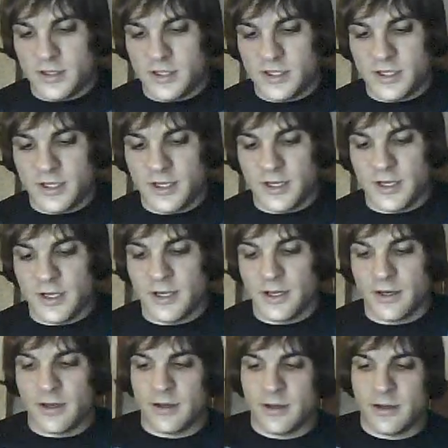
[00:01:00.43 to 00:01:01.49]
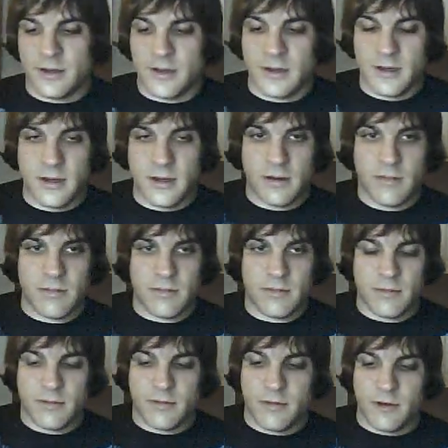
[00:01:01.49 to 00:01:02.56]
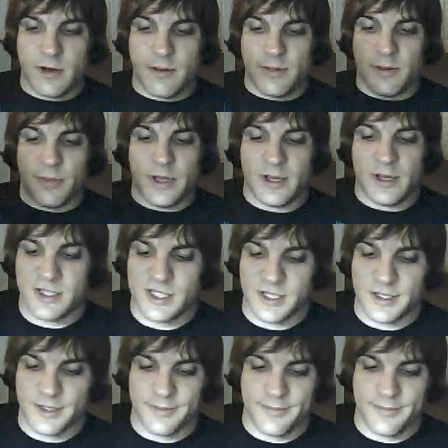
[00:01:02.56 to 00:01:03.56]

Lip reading: stick it on, drop the pennies in.